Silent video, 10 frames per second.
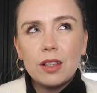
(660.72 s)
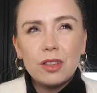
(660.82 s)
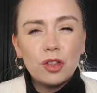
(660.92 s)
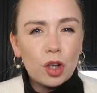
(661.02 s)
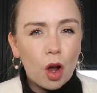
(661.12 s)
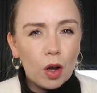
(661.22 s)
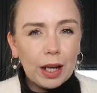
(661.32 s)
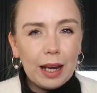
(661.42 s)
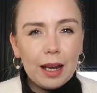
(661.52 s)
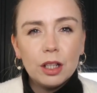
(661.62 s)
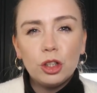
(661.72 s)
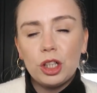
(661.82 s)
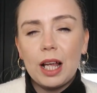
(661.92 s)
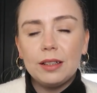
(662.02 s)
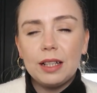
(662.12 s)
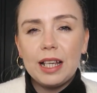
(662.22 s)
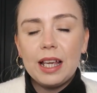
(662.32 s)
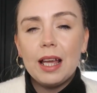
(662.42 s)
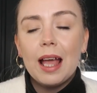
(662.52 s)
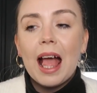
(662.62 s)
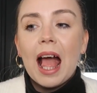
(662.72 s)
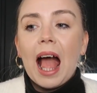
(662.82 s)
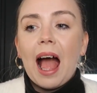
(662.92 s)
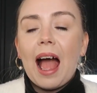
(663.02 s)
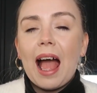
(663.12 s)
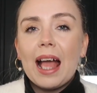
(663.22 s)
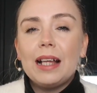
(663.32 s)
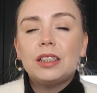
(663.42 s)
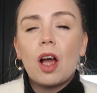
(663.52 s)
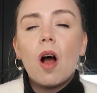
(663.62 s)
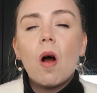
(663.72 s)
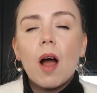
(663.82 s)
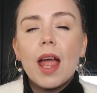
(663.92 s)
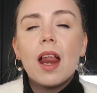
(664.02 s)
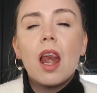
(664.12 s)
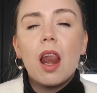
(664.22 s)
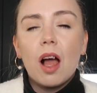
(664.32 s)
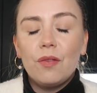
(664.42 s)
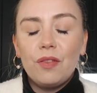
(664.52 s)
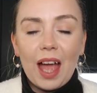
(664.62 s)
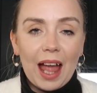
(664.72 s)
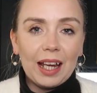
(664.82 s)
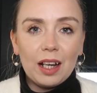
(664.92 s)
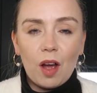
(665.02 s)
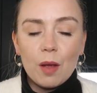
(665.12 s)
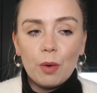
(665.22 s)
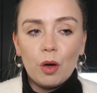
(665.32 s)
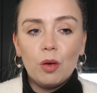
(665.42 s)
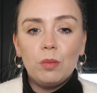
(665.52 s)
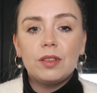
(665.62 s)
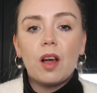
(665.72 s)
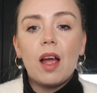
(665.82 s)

Starkey chandelier, and I love the hanging light bulbs.